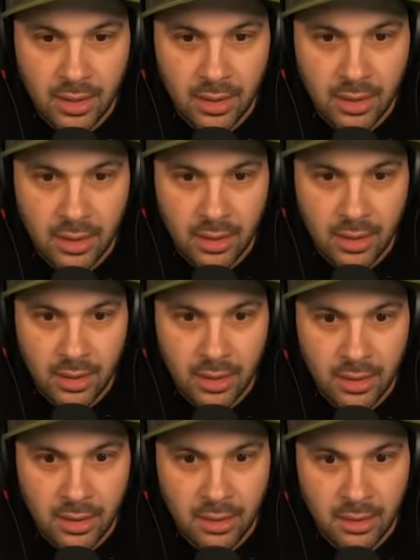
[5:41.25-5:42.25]

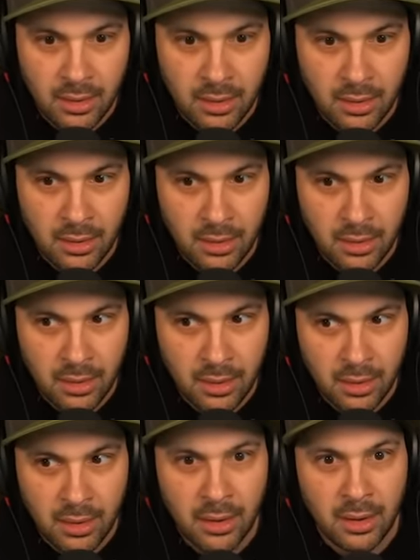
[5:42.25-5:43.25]

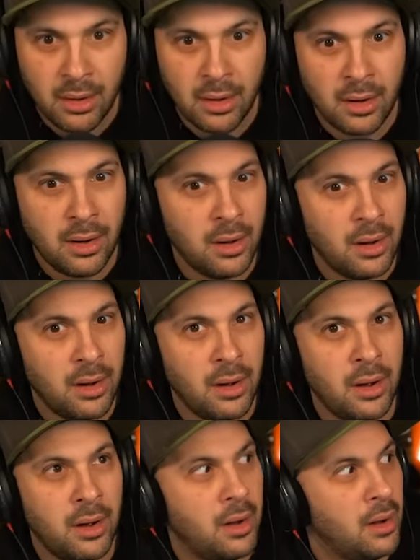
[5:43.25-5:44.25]

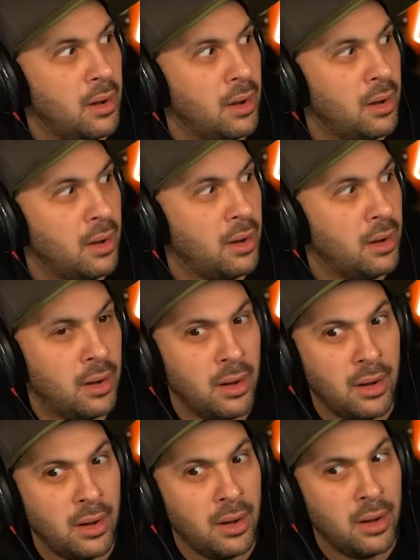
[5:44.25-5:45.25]

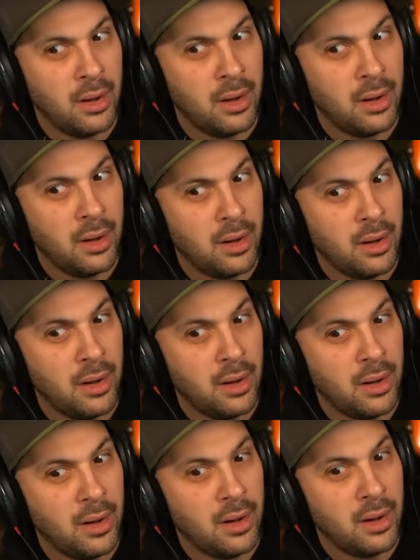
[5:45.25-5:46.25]

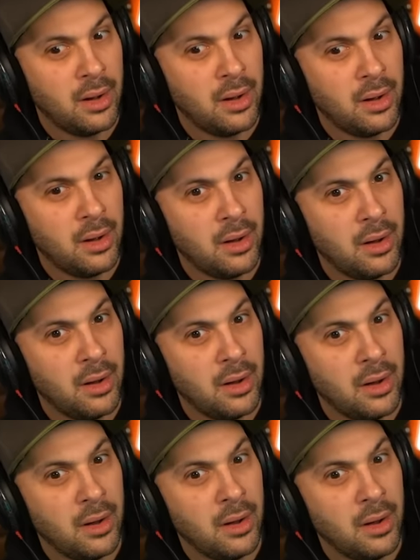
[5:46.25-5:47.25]

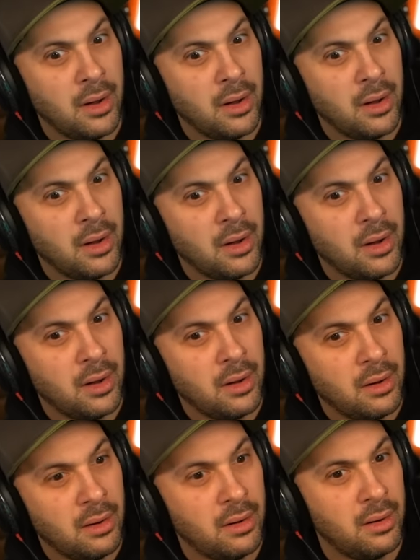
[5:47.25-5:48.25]
Nothing is said.